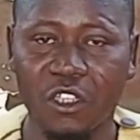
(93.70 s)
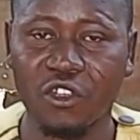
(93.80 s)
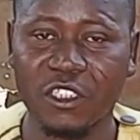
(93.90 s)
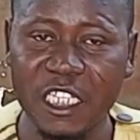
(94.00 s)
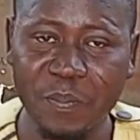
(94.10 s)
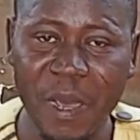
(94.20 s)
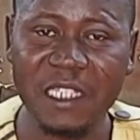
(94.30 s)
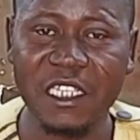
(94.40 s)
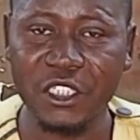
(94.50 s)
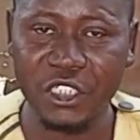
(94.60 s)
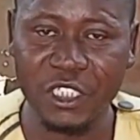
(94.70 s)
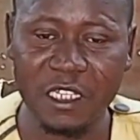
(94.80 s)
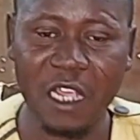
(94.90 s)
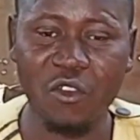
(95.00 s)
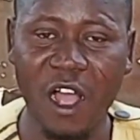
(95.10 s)
So despite this
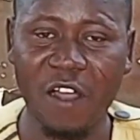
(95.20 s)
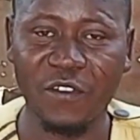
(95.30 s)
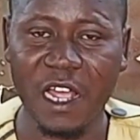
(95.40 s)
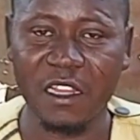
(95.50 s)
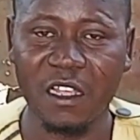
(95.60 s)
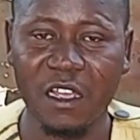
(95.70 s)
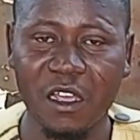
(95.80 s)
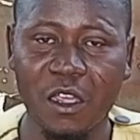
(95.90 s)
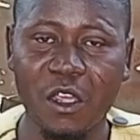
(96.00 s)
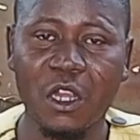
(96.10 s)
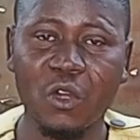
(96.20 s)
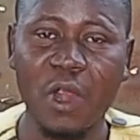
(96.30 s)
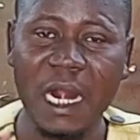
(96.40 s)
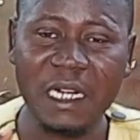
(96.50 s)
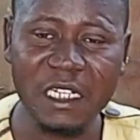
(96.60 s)
research that you have done, you
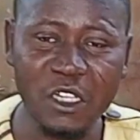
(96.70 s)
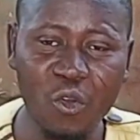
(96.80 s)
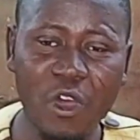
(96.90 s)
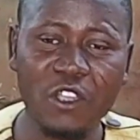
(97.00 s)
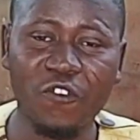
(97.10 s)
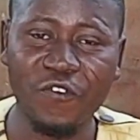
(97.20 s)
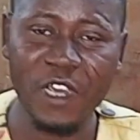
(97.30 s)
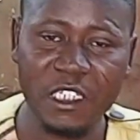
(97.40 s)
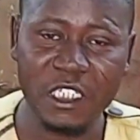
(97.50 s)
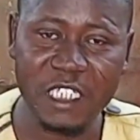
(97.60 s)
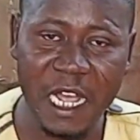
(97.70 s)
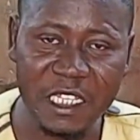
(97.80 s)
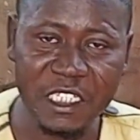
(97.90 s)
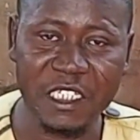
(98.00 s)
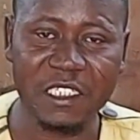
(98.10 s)
are really going to face
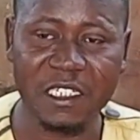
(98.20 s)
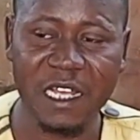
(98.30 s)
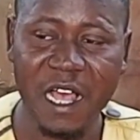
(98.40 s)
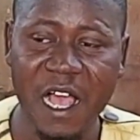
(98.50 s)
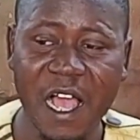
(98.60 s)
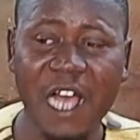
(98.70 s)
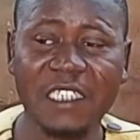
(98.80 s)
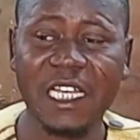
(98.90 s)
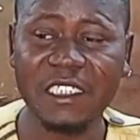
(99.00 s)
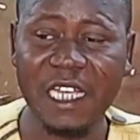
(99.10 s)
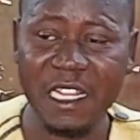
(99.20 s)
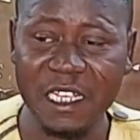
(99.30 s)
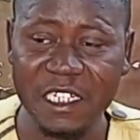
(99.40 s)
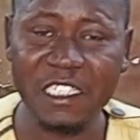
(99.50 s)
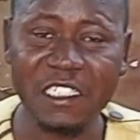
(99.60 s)
challenges. And such
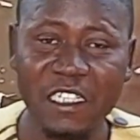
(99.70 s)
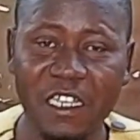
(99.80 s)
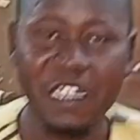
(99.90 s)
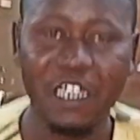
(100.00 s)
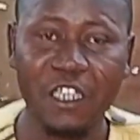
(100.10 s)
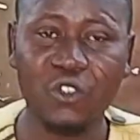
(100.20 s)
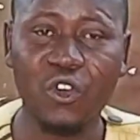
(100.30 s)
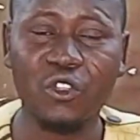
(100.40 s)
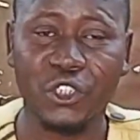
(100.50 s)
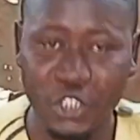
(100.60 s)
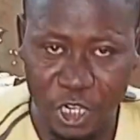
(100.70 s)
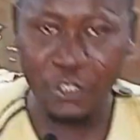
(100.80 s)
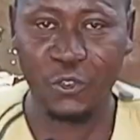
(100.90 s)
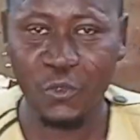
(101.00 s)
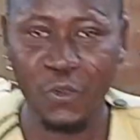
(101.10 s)
challenges is going to
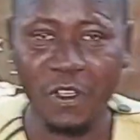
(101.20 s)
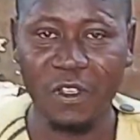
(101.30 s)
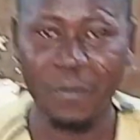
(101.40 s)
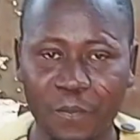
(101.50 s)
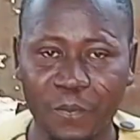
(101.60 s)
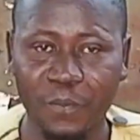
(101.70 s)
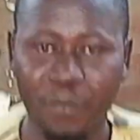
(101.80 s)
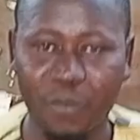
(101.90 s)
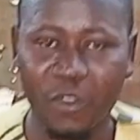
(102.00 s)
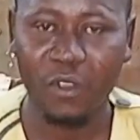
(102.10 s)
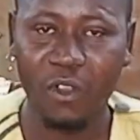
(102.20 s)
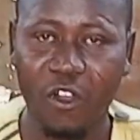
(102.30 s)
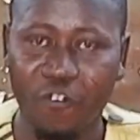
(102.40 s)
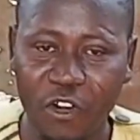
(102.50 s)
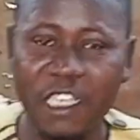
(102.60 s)
stress you.
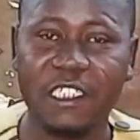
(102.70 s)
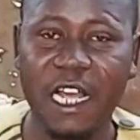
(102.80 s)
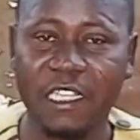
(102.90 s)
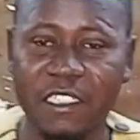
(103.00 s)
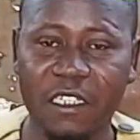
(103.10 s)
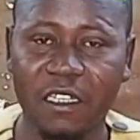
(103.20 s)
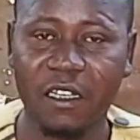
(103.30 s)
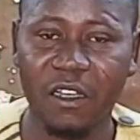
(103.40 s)
For instance,